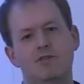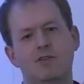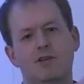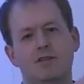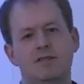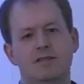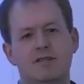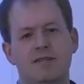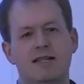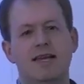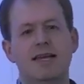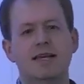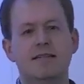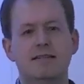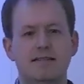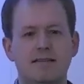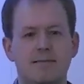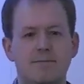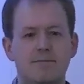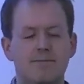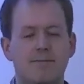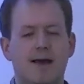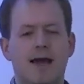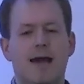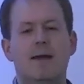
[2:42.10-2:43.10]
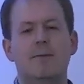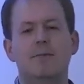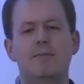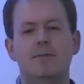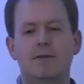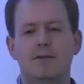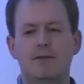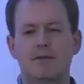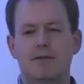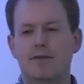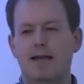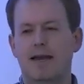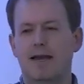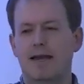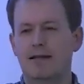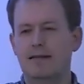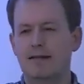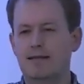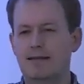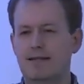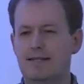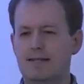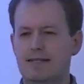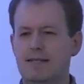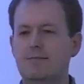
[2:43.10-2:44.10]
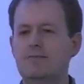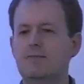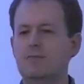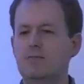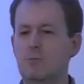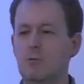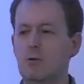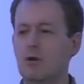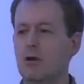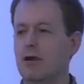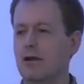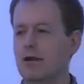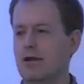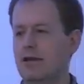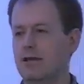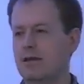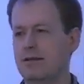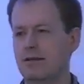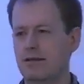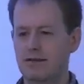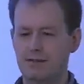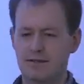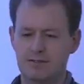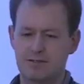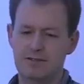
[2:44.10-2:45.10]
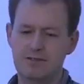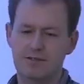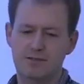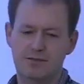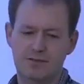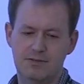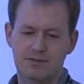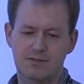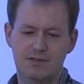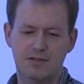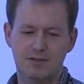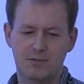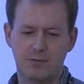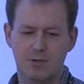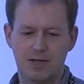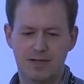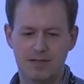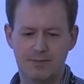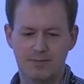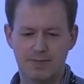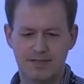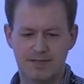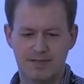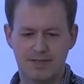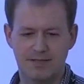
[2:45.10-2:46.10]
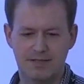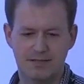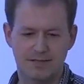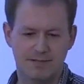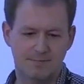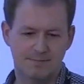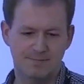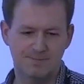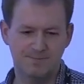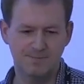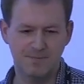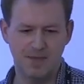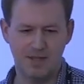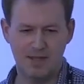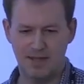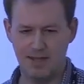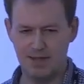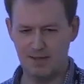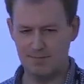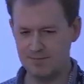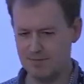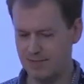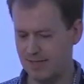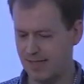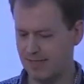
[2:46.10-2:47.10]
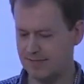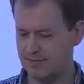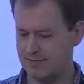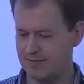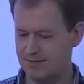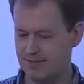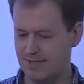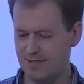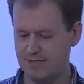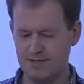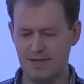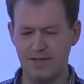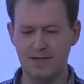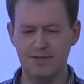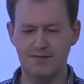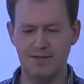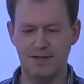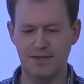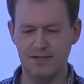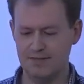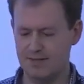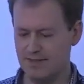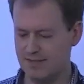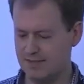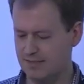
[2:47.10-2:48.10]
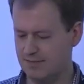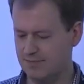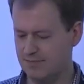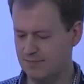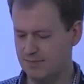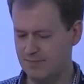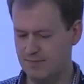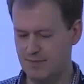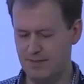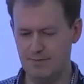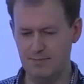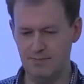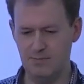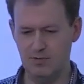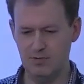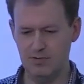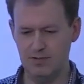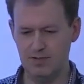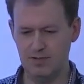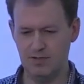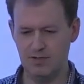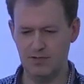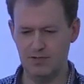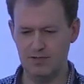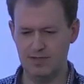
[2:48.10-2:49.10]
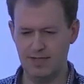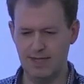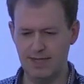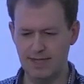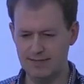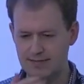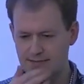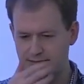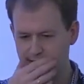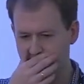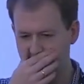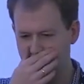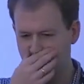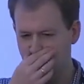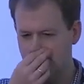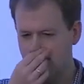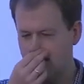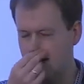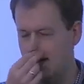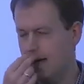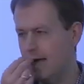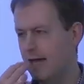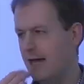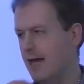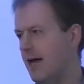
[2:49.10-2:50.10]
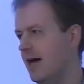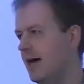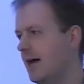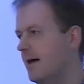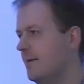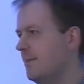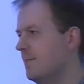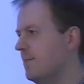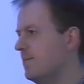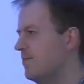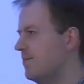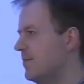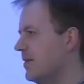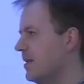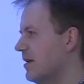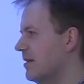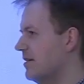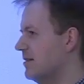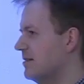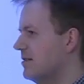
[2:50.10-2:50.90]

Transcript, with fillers: translate and map that, that team's work to, to the wider business. so that's, that's kind of us, that's some important context. Um,